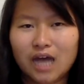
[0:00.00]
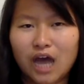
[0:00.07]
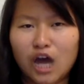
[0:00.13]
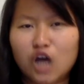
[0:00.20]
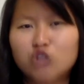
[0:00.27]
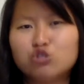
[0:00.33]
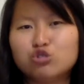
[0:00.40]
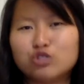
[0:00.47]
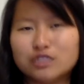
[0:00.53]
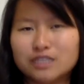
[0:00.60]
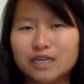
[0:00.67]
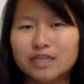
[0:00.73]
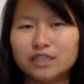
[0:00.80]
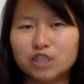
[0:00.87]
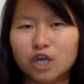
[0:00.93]

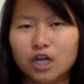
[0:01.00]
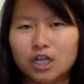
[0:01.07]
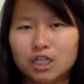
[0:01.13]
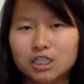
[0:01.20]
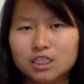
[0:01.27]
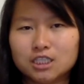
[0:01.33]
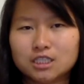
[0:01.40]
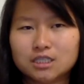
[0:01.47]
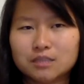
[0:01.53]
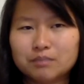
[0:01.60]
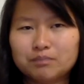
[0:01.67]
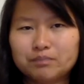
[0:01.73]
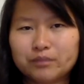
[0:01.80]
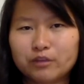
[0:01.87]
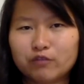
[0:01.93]
$110
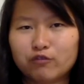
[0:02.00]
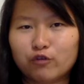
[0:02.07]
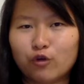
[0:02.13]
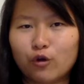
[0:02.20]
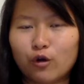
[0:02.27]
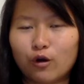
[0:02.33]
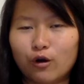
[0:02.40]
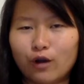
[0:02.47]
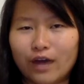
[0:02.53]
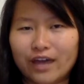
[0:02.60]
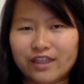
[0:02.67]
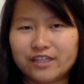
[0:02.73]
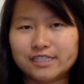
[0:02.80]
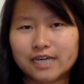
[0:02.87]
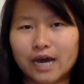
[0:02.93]
for at
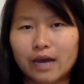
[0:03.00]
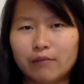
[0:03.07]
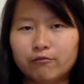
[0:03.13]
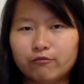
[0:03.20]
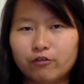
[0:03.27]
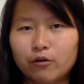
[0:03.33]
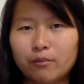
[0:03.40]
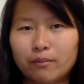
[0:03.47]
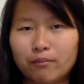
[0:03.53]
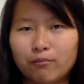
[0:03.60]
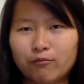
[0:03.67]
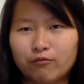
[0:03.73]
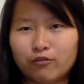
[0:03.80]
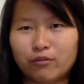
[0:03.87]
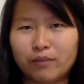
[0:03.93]
the time for
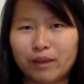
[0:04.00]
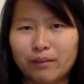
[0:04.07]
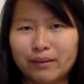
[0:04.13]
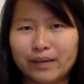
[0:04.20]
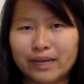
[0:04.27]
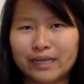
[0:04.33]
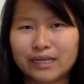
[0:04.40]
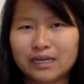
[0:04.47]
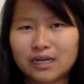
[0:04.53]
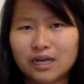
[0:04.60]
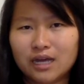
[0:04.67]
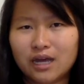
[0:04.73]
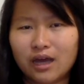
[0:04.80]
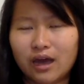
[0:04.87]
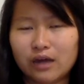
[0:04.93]
my bag.
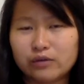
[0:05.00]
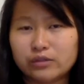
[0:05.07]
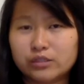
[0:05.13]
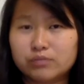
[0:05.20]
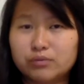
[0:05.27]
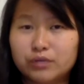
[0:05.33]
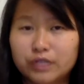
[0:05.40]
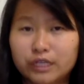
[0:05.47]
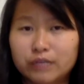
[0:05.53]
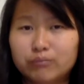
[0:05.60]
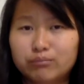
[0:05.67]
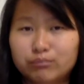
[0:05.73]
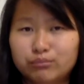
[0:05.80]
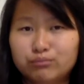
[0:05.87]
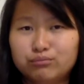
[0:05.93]
I was pretty
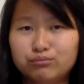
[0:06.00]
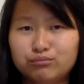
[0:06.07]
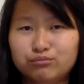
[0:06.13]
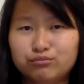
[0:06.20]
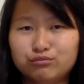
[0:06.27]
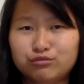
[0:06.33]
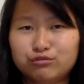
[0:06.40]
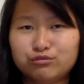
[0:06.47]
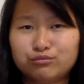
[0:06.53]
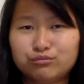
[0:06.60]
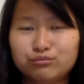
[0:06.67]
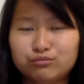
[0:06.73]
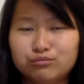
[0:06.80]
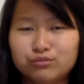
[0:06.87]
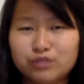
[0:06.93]

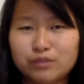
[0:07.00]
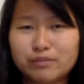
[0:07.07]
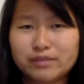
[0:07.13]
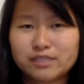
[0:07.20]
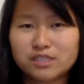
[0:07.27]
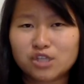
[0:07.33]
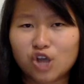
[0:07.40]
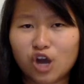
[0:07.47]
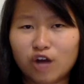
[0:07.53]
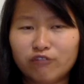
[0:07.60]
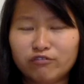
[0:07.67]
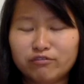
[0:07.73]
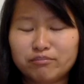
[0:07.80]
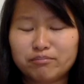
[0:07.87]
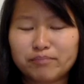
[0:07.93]
pissed
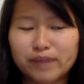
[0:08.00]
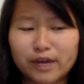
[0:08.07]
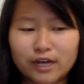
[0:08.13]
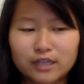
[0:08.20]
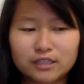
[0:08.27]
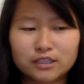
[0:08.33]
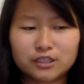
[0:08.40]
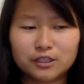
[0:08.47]
off, but